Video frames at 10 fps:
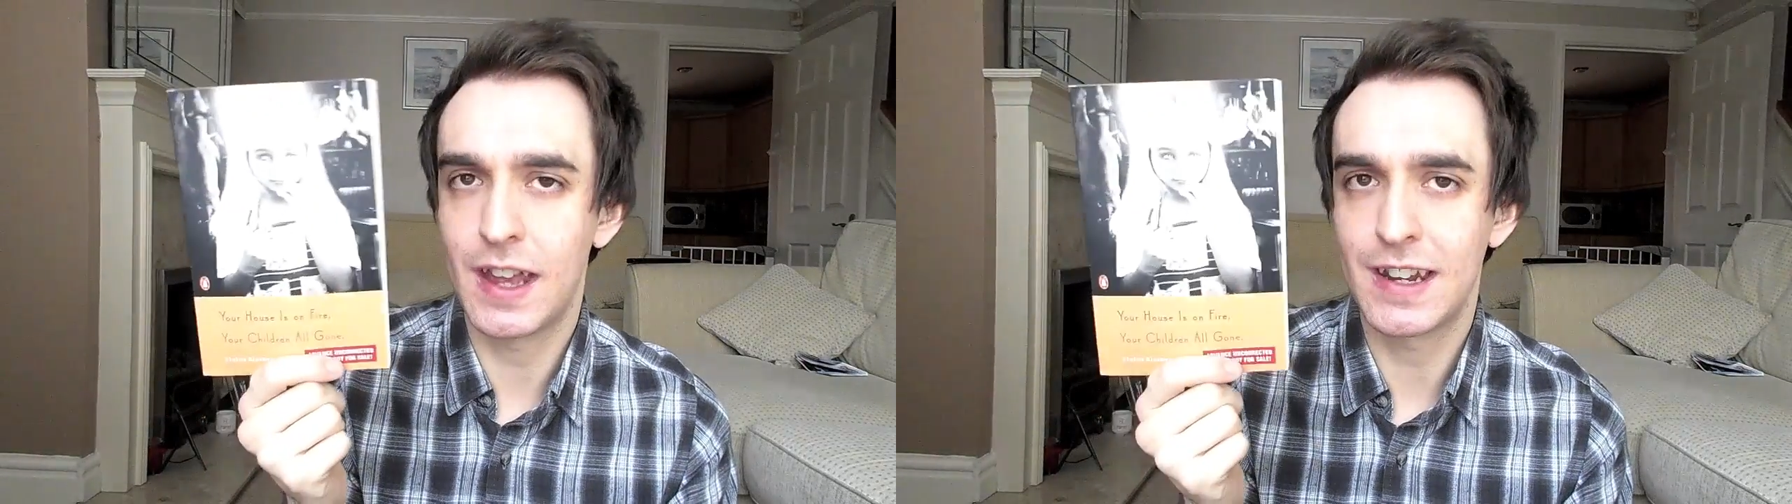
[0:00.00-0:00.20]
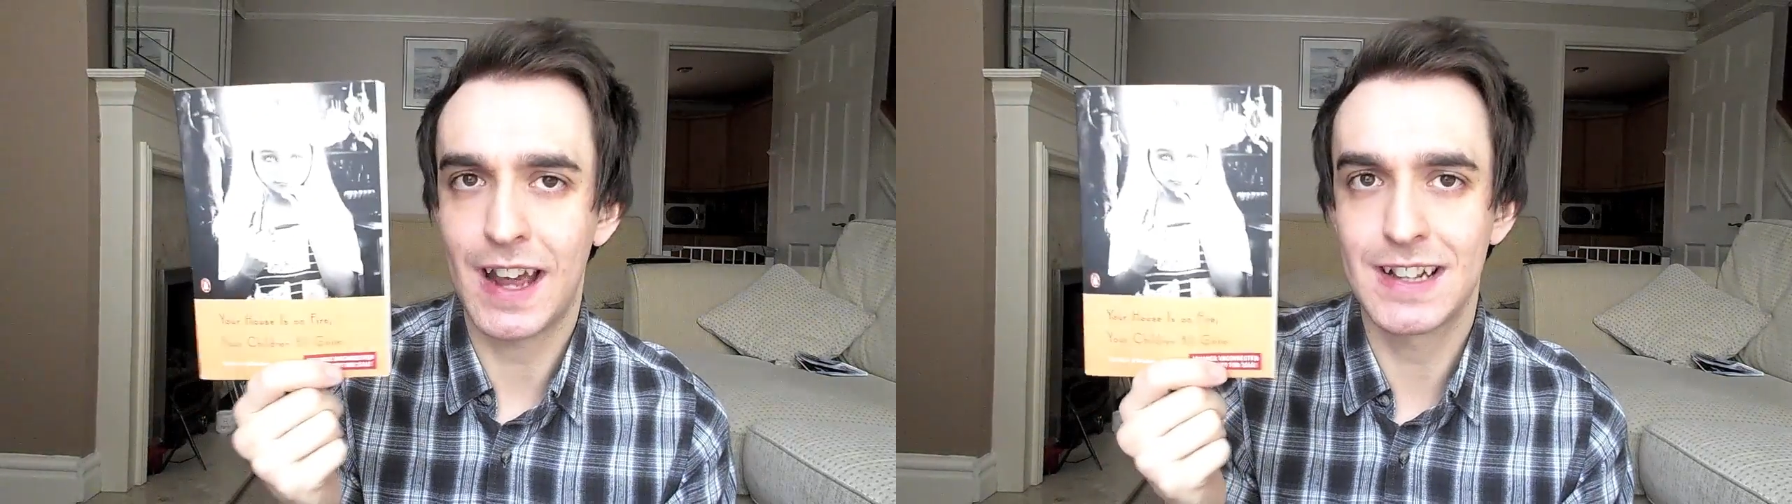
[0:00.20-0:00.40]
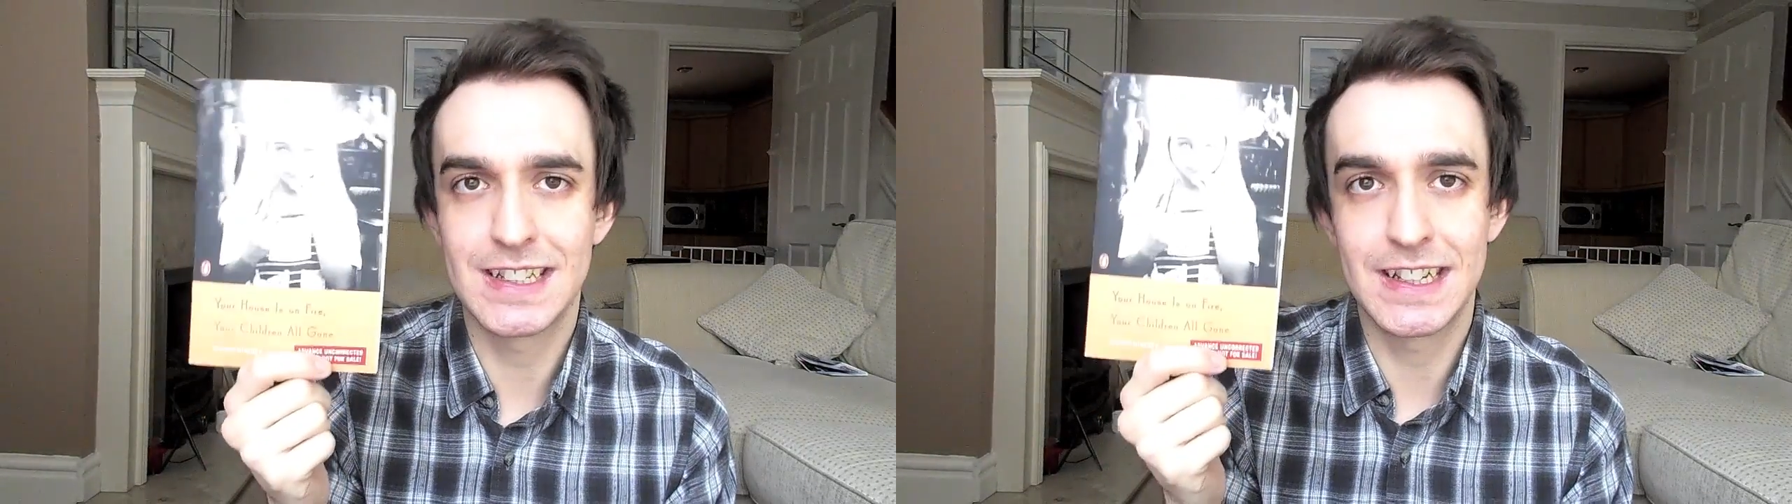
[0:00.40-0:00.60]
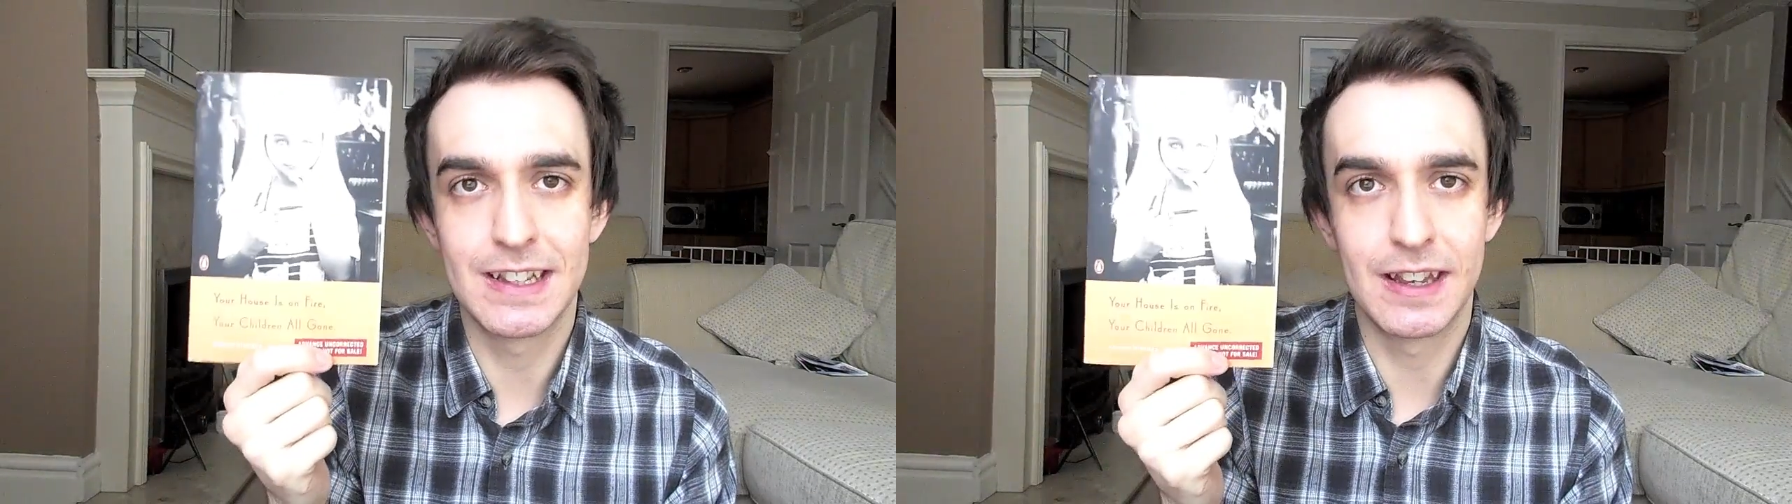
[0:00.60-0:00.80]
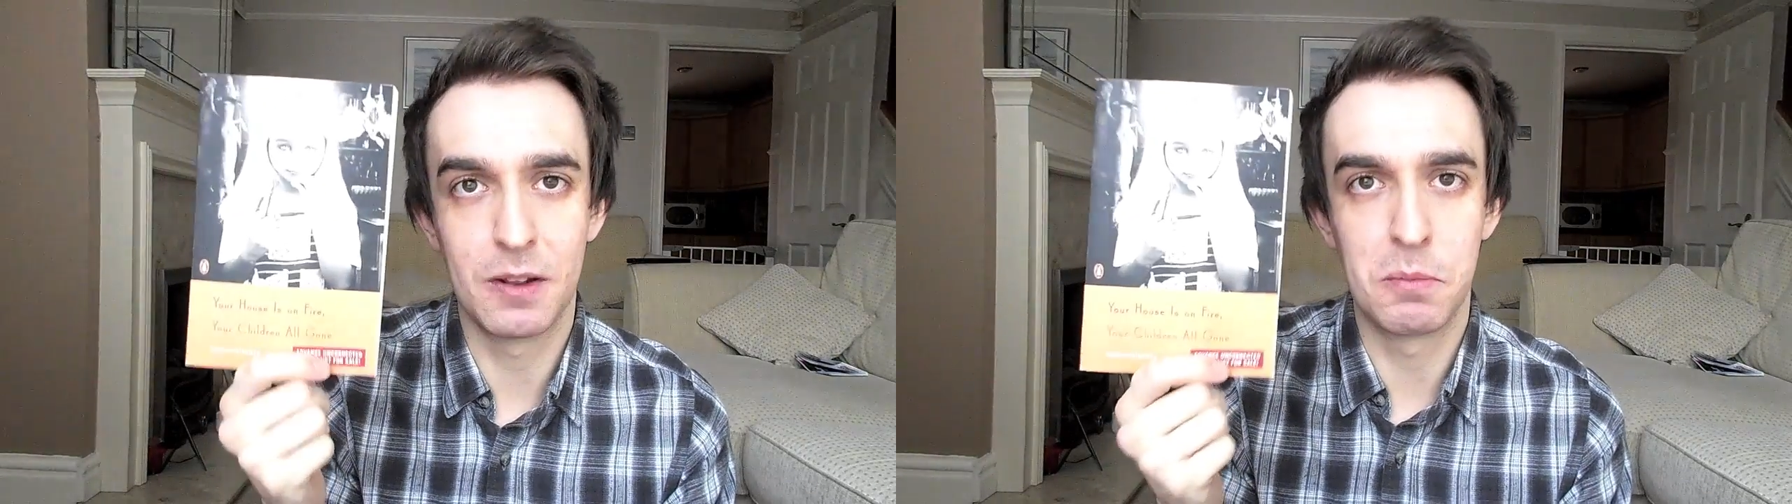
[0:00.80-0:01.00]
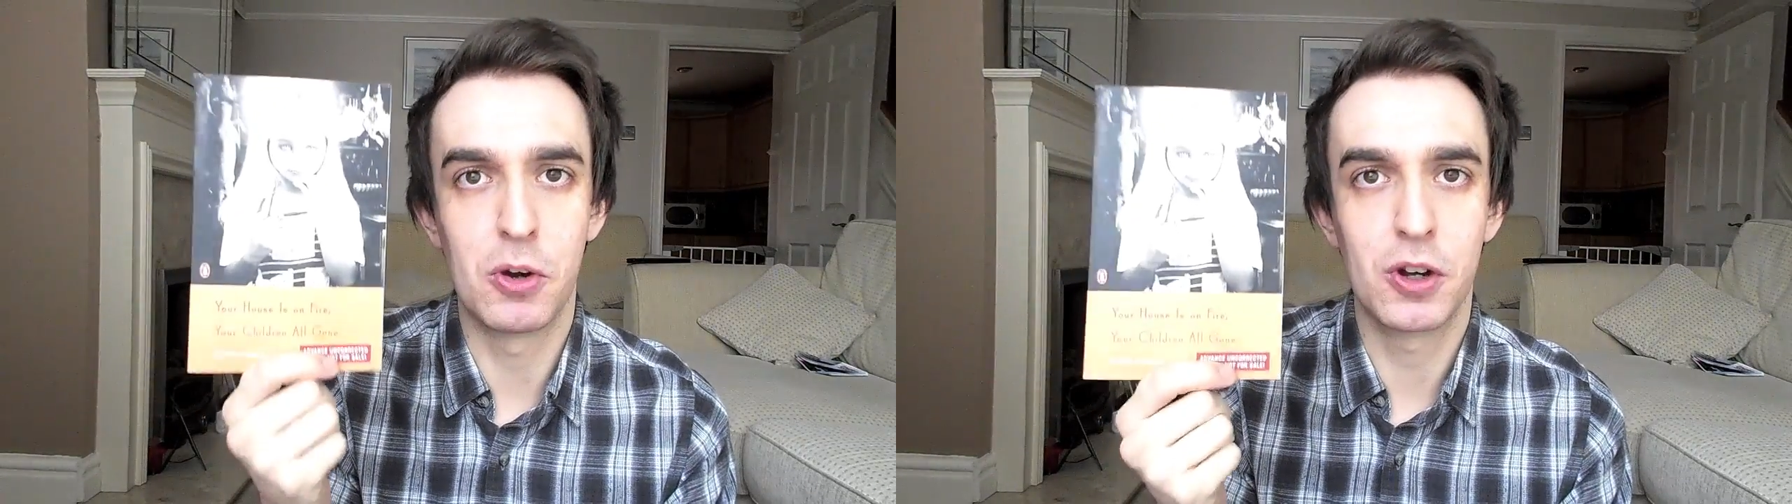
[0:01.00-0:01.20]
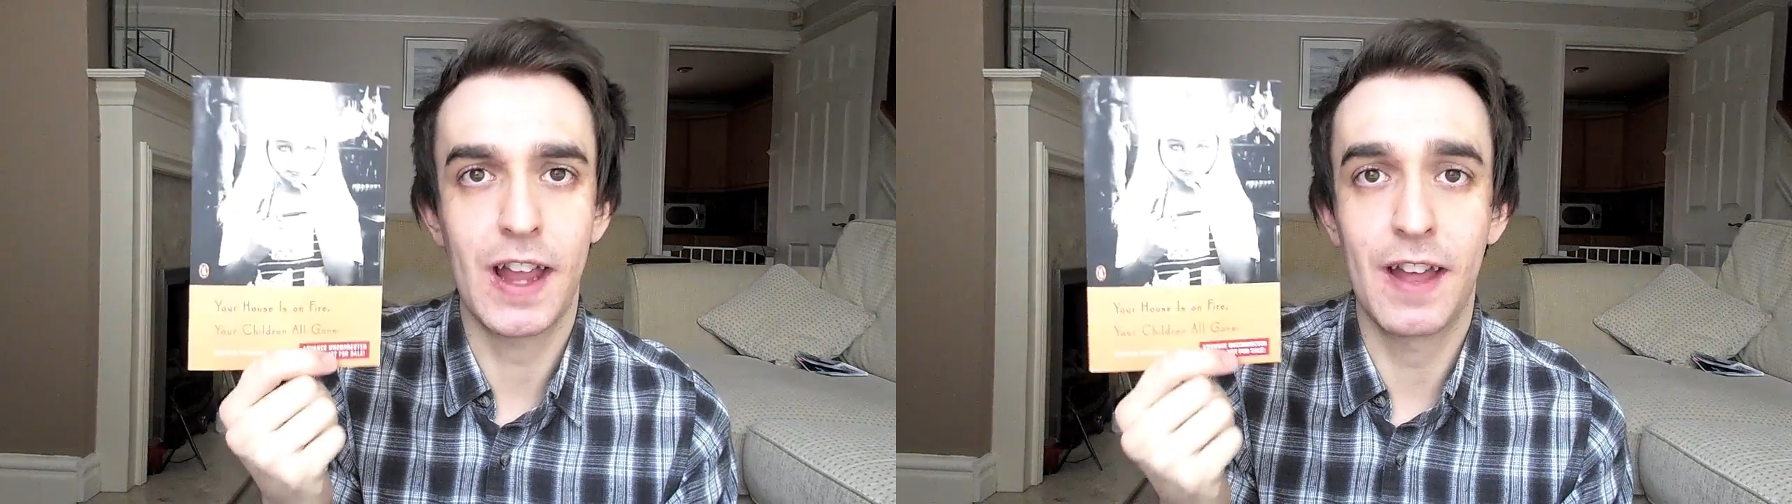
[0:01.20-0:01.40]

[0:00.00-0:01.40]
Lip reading: a nasty little book,